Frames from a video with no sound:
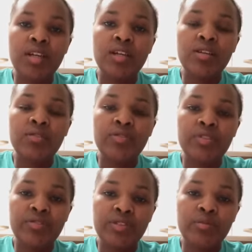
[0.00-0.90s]
If you're a
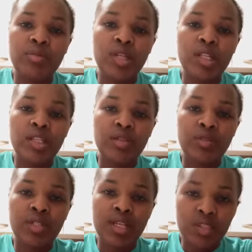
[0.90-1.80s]
female, they
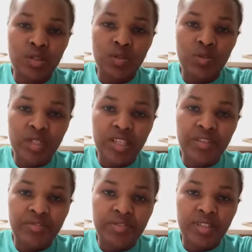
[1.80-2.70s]
will ask you
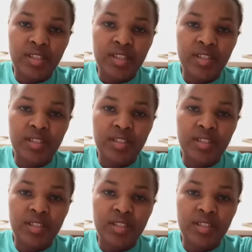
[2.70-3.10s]
kifik.